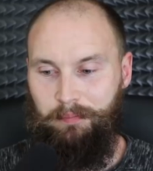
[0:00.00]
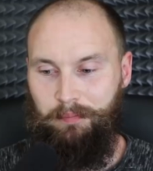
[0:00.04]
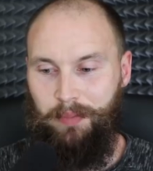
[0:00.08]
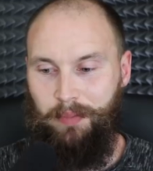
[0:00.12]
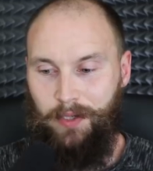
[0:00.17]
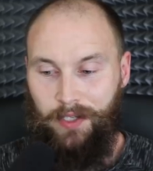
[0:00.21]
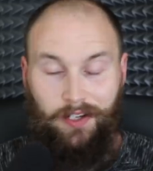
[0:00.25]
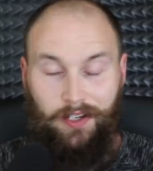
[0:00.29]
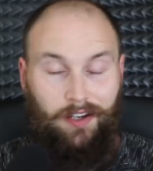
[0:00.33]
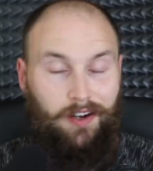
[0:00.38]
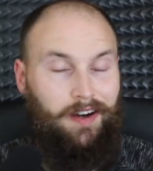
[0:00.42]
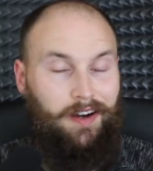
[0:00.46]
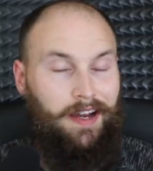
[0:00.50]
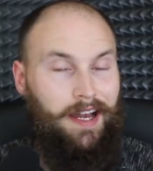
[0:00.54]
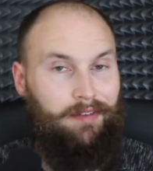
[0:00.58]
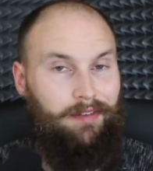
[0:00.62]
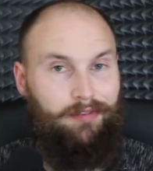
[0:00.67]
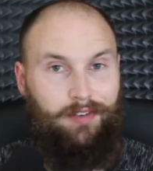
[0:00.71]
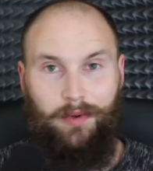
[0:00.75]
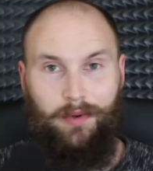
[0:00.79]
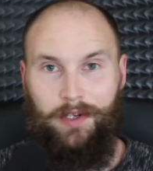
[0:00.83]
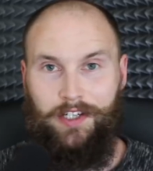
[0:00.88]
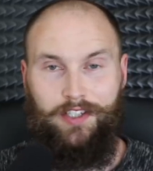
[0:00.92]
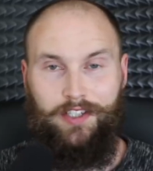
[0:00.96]
But I
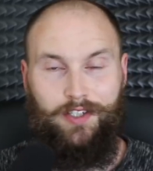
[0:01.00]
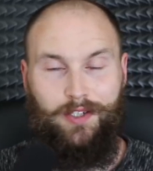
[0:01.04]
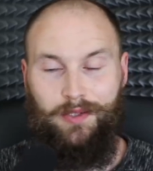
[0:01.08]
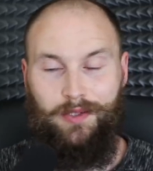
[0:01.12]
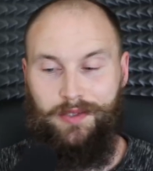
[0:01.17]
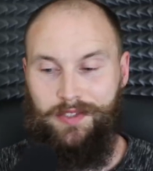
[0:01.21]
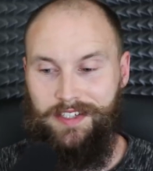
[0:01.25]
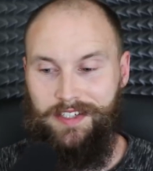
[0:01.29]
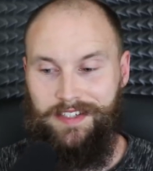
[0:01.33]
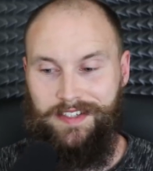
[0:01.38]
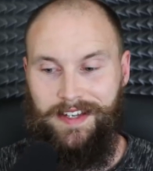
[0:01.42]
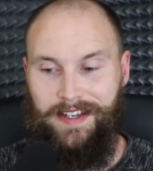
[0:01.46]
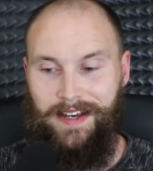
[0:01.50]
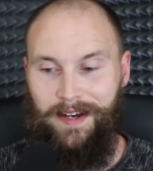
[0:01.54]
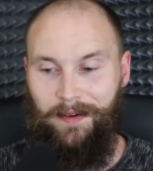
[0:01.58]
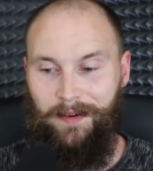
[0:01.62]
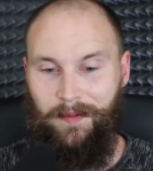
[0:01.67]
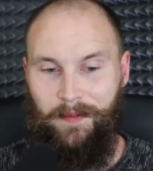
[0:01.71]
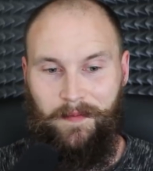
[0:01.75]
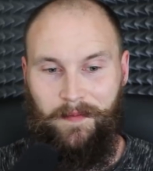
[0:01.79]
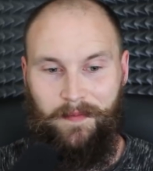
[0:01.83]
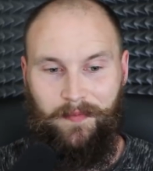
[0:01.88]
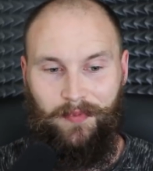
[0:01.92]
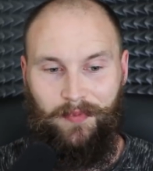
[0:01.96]
have no excuses
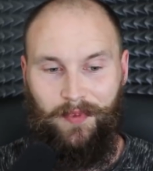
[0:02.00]
now.